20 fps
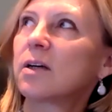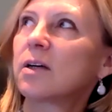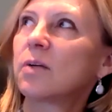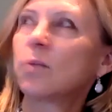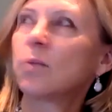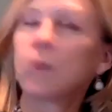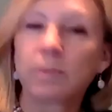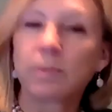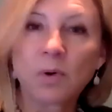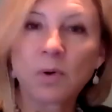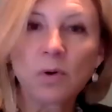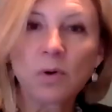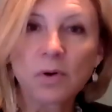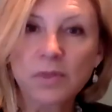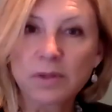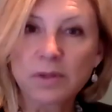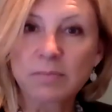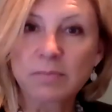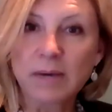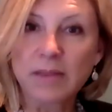we're more
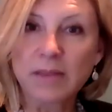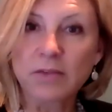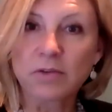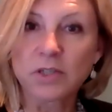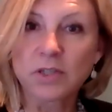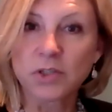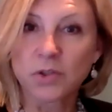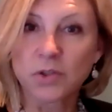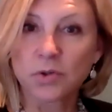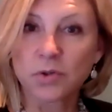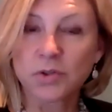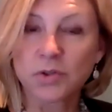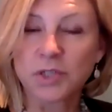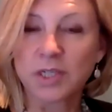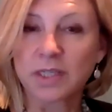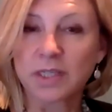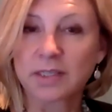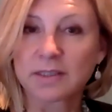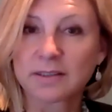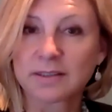than mother and
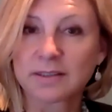daughter.